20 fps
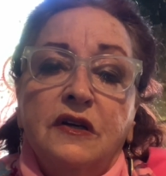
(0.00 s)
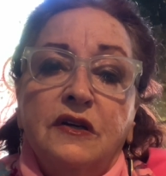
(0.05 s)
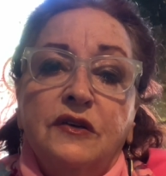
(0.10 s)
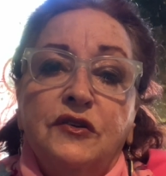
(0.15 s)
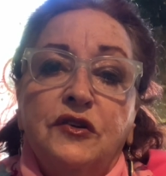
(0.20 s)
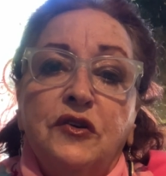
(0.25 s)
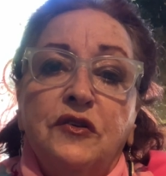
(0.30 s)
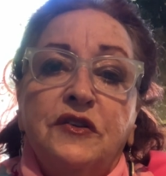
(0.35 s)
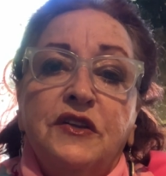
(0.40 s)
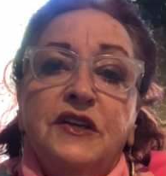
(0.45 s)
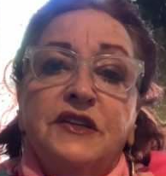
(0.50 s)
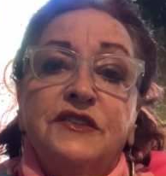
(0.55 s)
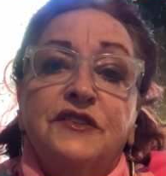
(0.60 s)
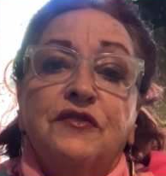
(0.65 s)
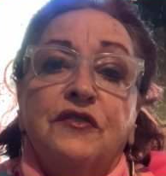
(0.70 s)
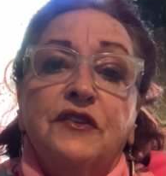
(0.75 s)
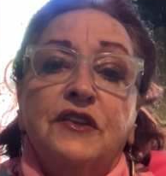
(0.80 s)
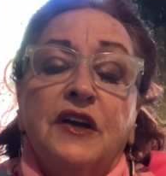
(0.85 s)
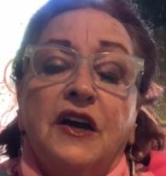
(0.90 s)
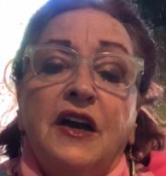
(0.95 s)
Do things
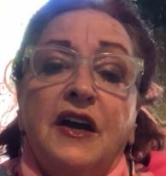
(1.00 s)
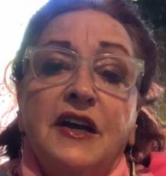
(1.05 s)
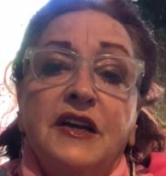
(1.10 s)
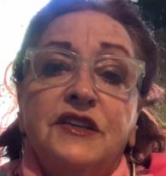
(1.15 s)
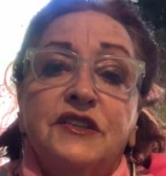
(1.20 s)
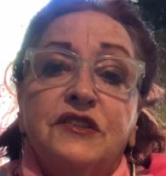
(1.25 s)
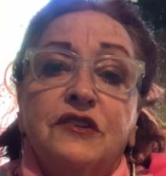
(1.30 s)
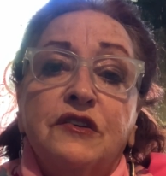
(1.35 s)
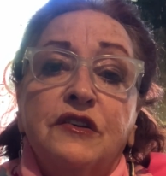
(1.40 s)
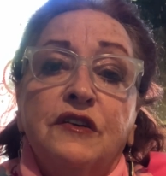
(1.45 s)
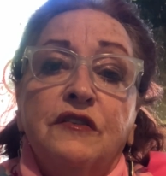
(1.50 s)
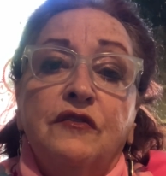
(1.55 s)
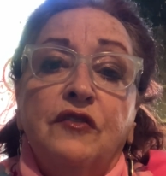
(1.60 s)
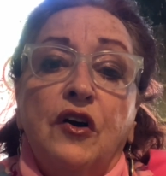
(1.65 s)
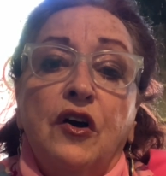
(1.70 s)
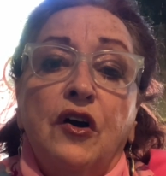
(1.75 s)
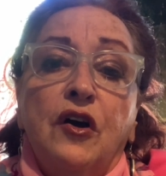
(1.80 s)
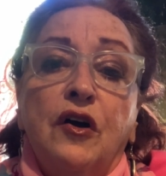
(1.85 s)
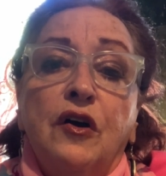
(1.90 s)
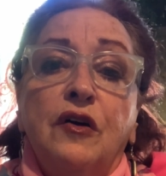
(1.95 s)
for the highest good of
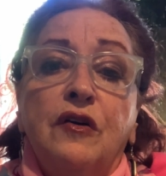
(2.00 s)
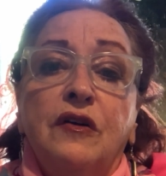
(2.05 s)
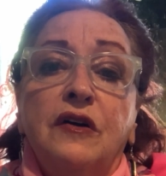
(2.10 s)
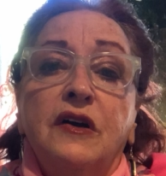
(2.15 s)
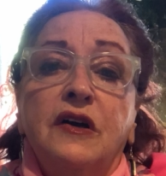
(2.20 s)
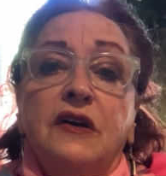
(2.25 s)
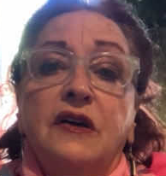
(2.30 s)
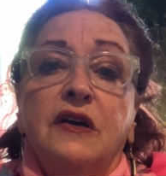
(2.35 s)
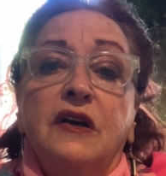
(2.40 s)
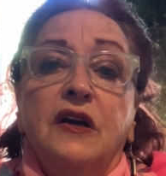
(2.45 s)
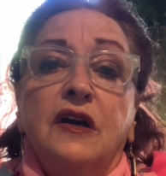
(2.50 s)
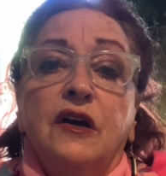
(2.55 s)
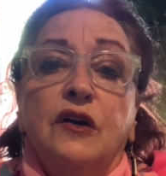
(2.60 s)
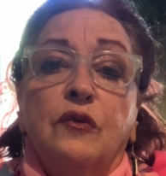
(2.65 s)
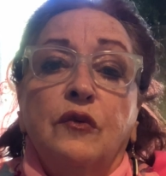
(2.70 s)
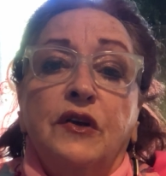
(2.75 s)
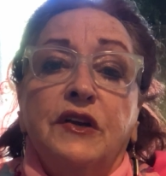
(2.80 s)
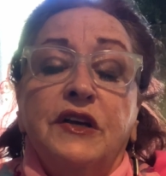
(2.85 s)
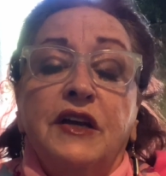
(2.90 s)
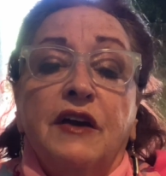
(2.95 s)
all.
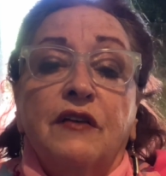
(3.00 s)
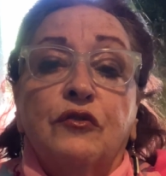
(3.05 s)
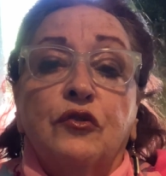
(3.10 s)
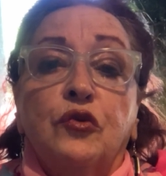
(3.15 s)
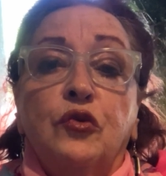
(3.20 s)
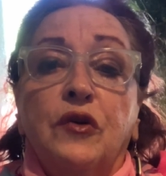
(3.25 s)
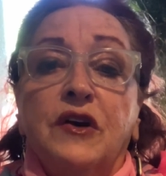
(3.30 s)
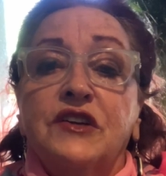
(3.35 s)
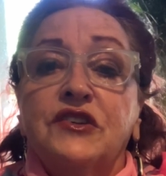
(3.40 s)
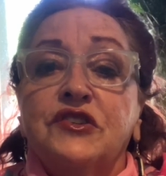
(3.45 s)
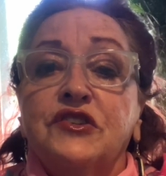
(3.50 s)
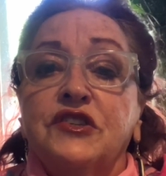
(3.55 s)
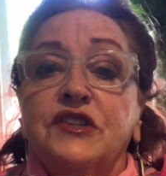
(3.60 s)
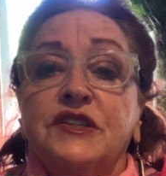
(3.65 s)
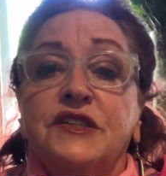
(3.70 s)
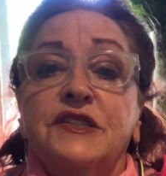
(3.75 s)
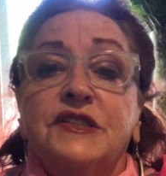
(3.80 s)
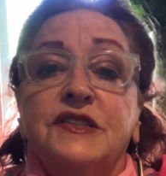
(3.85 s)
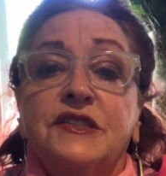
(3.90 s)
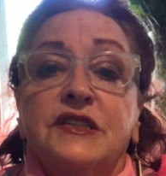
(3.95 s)
When you have
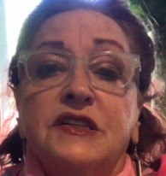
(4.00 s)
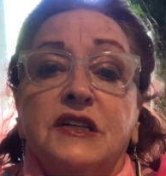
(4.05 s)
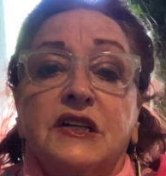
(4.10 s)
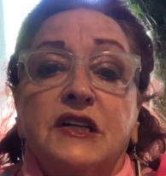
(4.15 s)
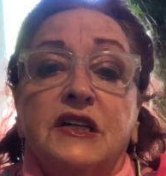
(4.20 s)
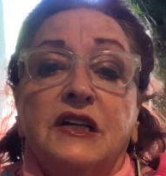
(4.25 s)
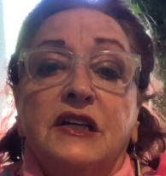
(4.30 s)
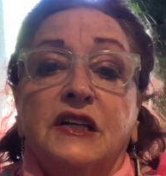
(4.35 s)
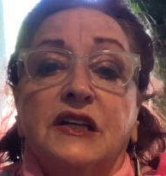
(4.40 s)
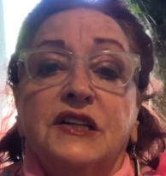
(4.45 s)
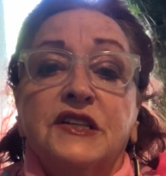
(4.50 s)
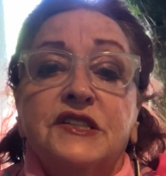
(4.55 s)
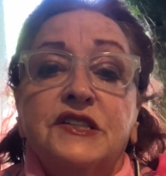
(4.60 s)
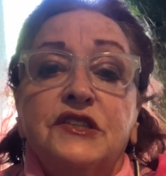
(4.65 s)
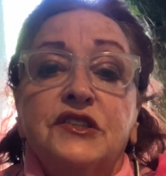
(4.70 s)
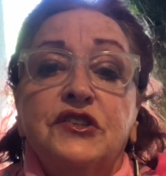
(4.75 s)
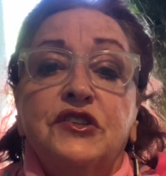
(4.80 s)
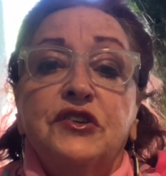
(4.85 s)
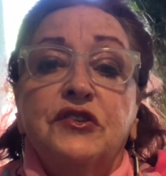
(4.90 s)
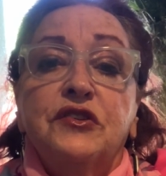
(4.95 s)
questions, listen
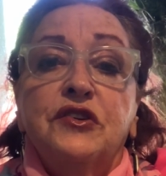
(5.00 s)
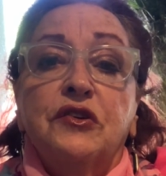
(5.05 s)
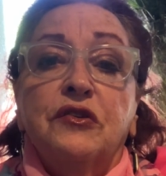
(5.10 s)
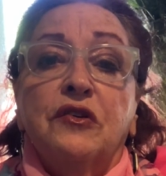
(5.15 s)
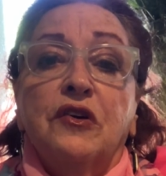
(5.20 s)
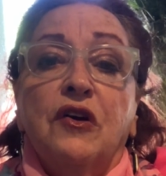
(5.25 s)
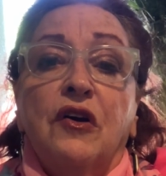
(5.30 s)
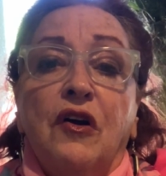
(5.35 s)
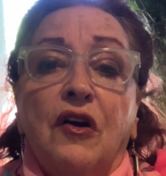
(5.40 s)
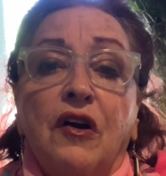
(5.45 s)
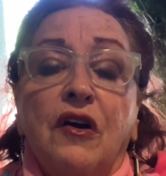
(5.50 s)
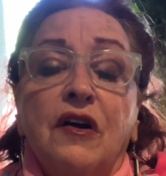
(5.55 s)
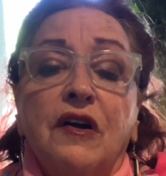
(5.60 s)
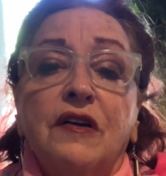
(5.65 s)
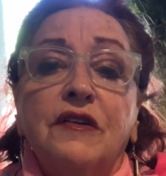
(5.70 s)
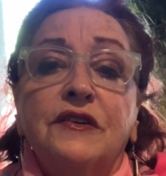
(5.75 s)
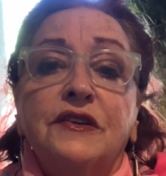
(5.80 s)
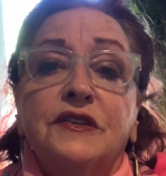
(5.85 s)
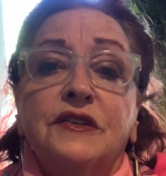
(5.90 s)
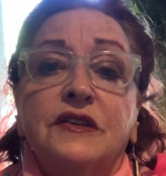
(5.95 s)
to your
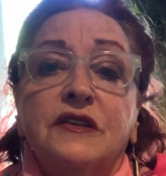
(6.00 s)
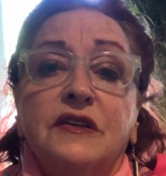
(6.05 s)
heart.